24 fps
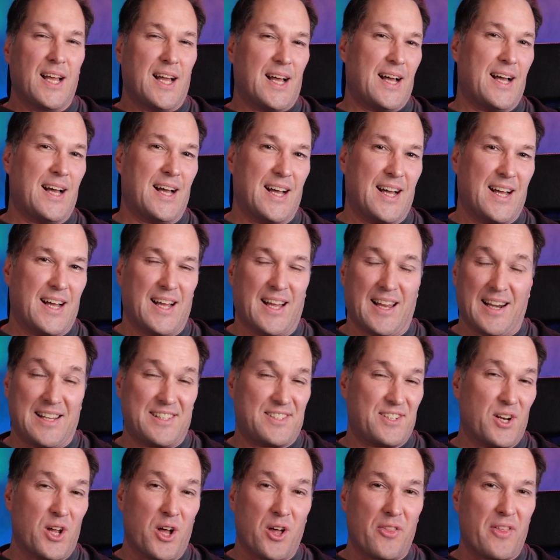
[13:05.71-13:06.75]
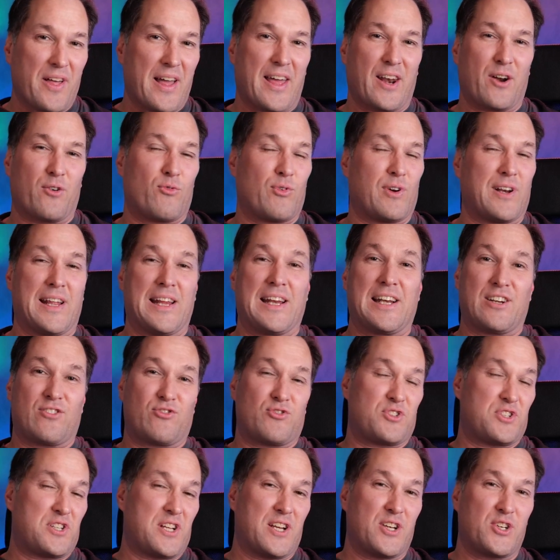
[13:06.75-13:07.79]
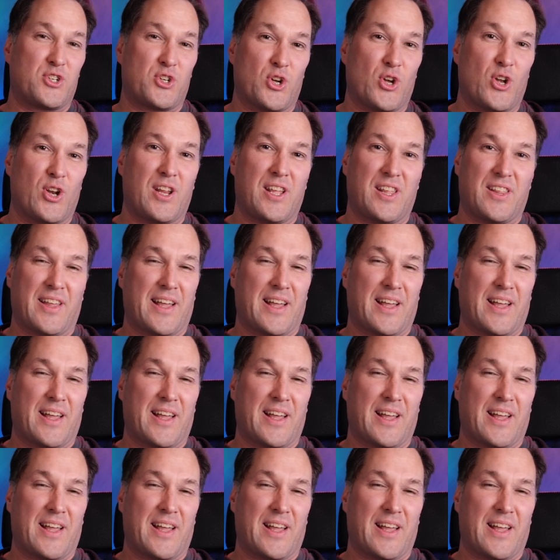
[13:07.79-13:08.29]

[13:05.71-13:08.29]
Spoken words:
And he said, oh, they had a really interesting journey.